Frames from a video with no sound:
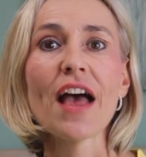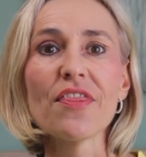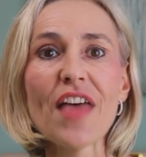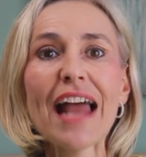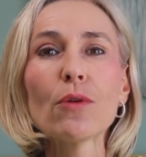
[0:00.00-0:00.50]

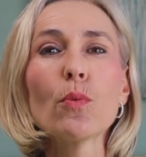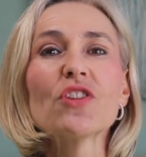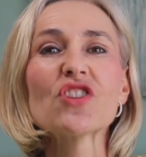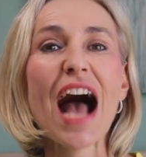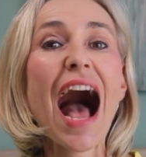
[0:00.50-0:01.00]
that
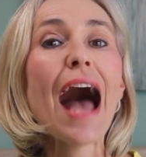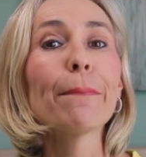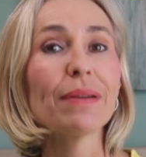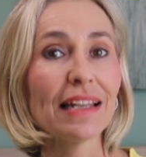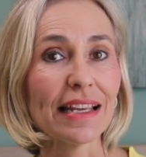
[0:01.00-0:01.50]
which I
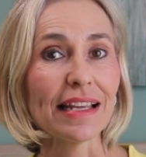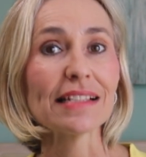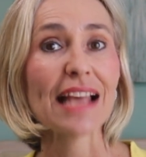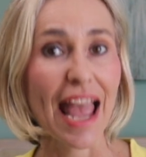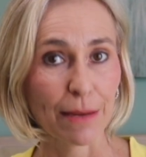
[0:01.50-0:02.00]
please
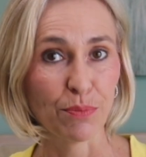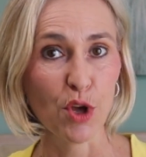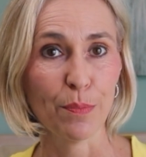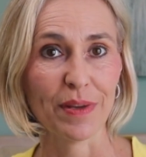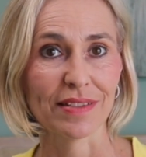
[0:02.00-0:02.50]
and
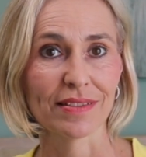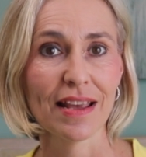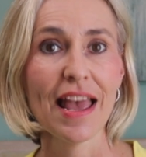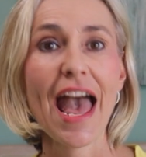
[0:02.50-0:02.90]
purpose,